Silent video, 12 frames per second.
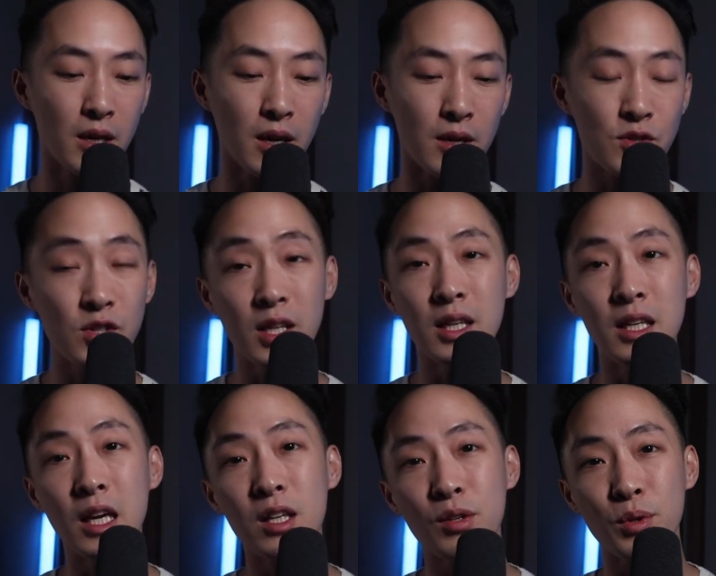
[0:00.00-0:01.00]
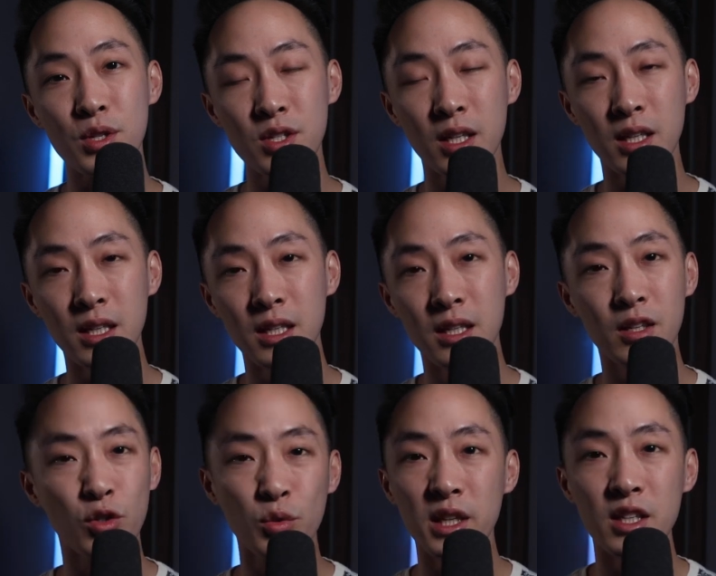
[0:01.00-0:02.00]
a sticky yellow or sticky
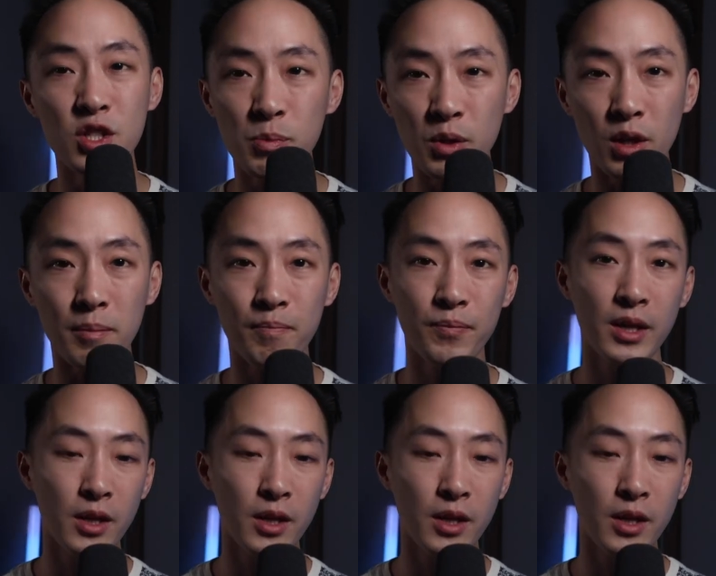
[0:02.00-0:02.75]
green sputum,